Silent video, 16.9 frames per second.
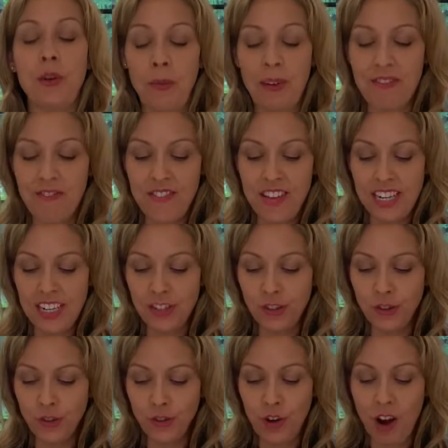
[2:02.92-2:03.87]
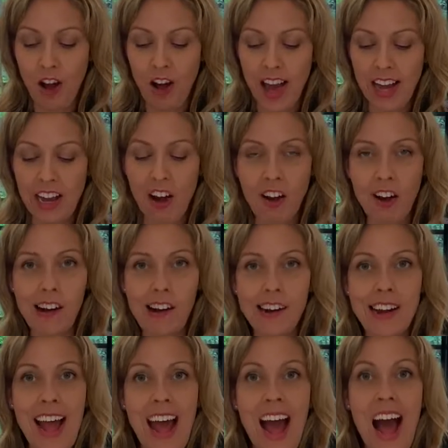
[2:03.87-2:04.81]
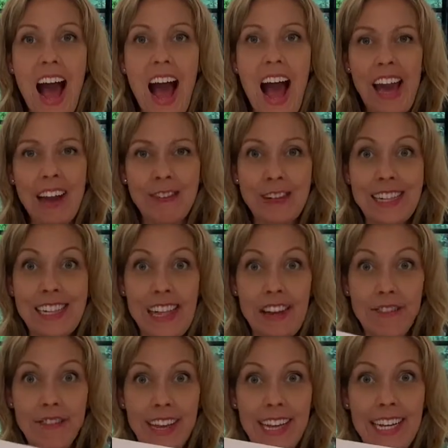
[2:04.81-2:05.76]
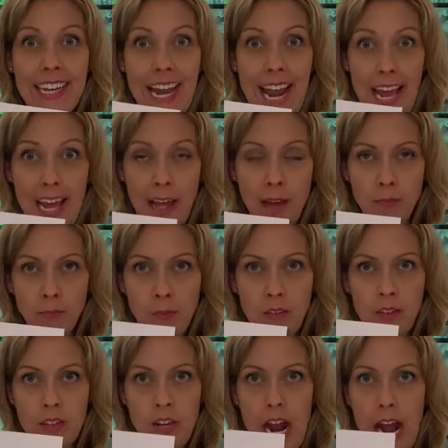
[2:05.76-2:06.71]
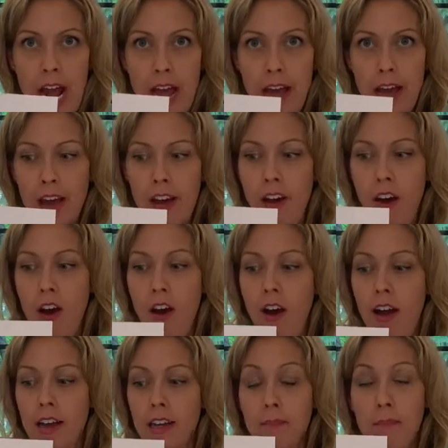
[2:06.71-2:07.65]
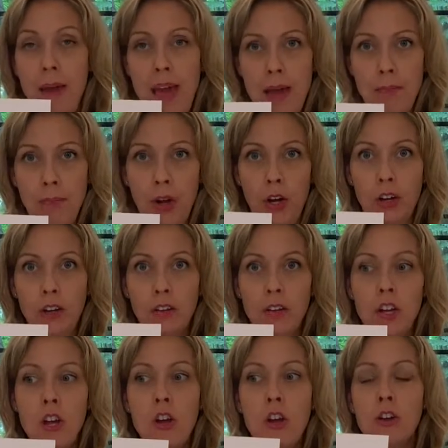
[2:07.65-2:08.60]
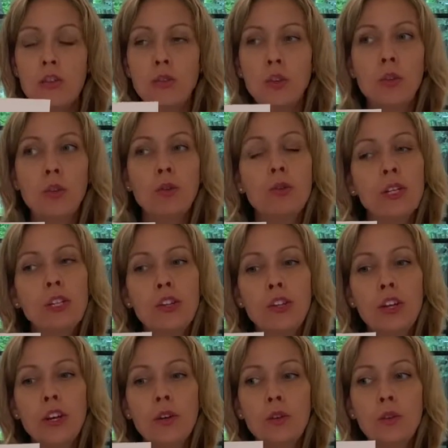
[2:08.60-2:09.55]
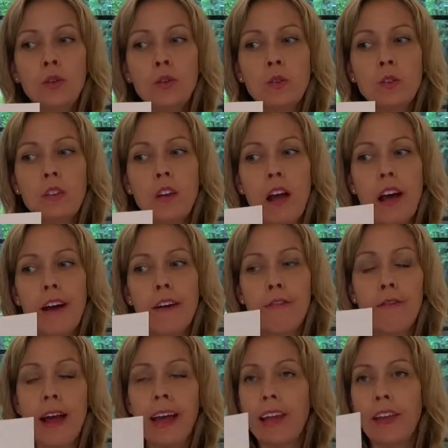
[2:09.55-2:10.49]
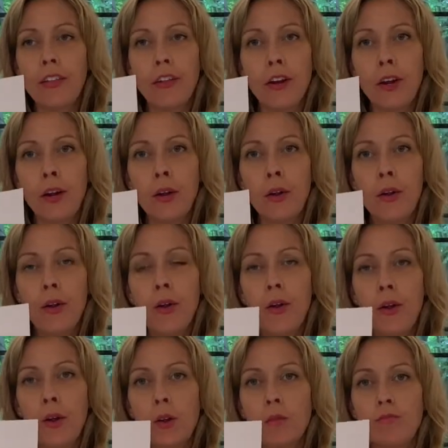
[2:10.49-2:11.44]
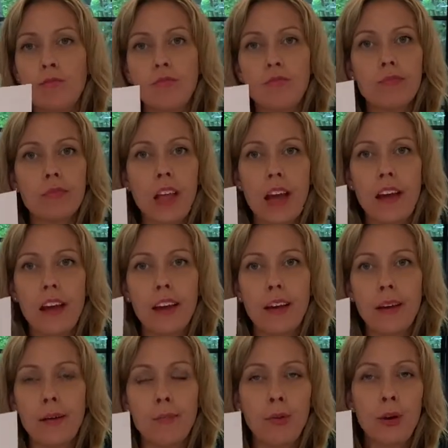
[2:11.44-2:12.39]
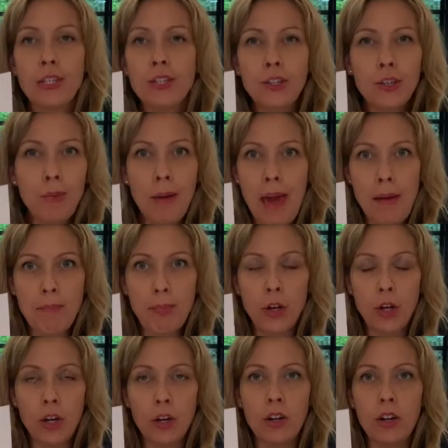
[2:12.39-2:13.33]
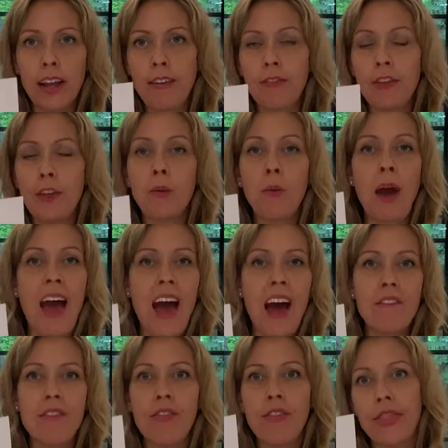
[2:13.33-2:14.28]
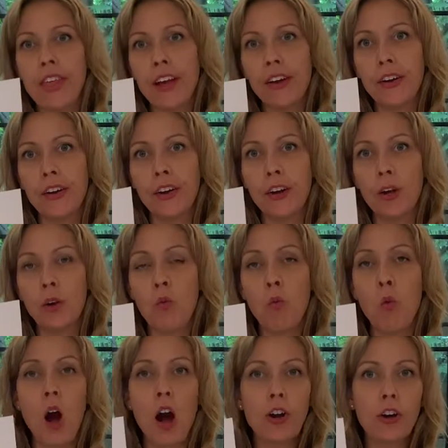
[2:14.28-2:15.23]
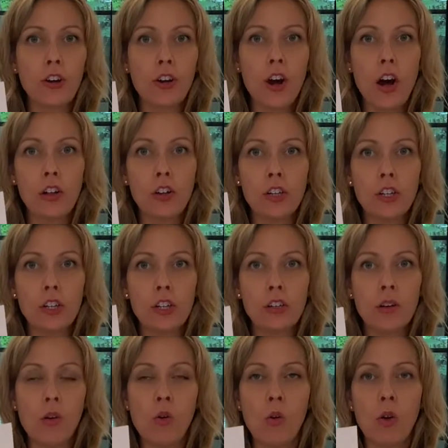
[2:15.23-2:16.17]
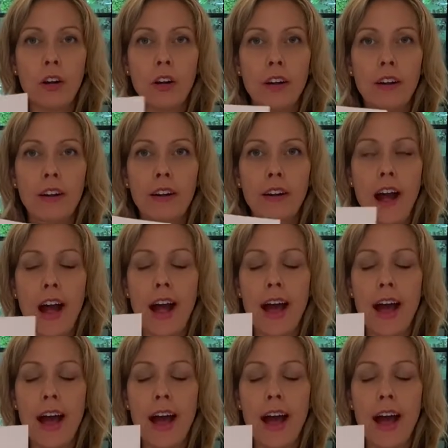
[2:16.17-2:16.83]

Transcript: we finished drawing our hieroglyphic names on paper. So you can use regular printer paper if you have thicker watercolor or